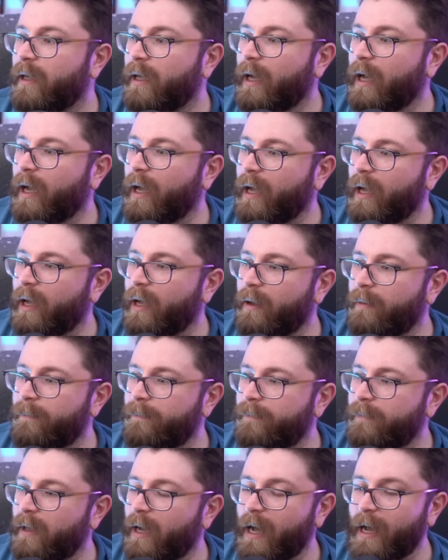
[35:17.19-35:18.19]

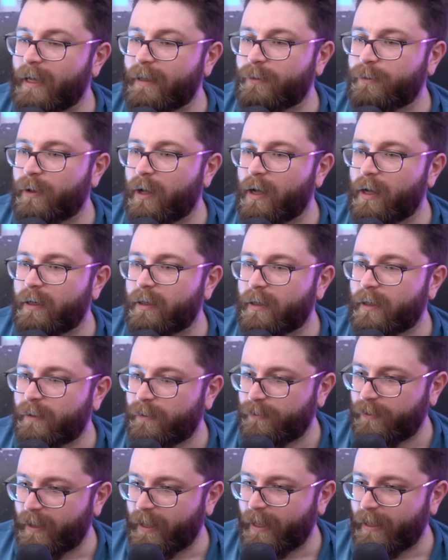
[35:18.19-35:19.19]
I thought
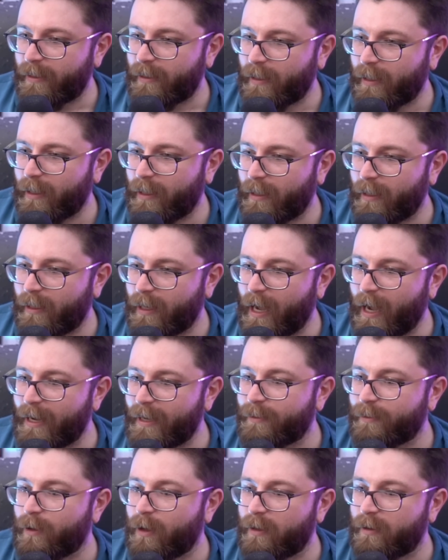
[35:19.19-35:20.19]
that
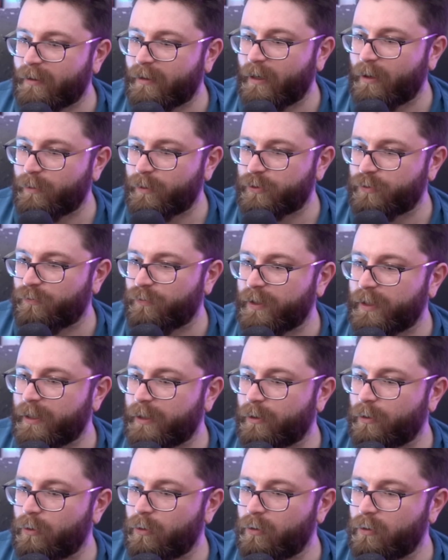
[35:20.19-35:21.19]
it was really
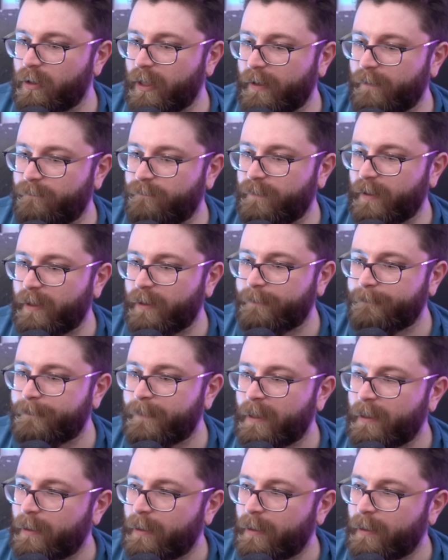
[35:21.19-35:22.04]
cool and fitting,